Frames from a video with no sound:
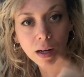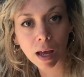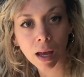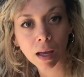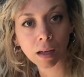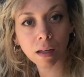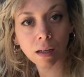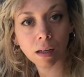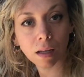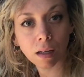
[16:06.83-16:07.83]
Head,
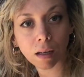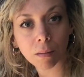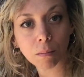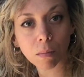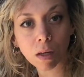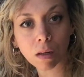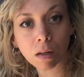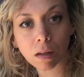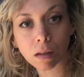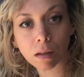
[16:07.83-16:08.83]

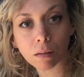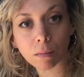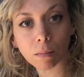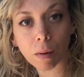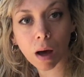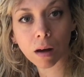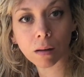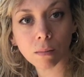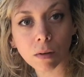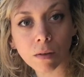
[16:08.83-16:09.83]
middle,
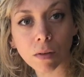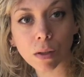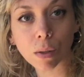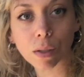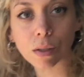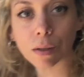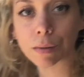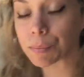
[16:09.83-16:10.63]
bottom of the torso.